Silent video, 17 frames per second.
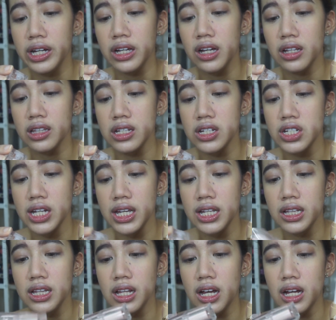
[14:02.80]
I got the
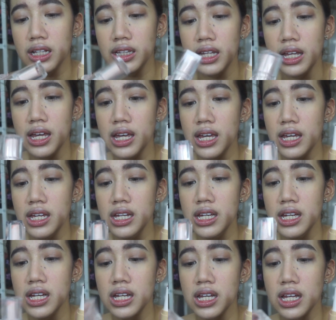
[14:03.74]
shade
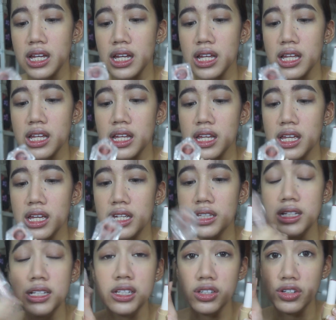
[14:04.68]
Latte.
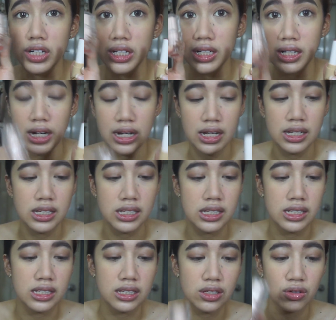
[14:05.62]
This is really nice.
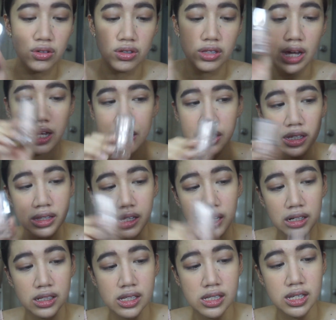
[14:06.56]
So I think
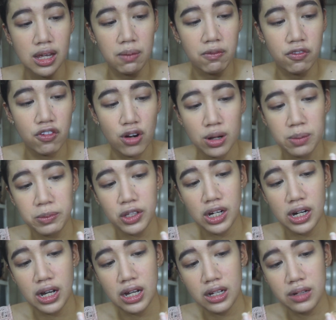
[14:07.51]
they're the same
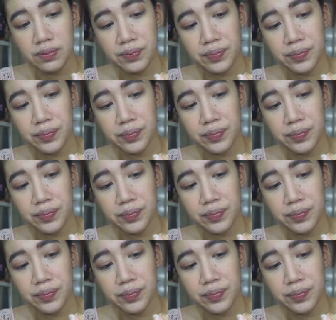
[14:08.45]
formula.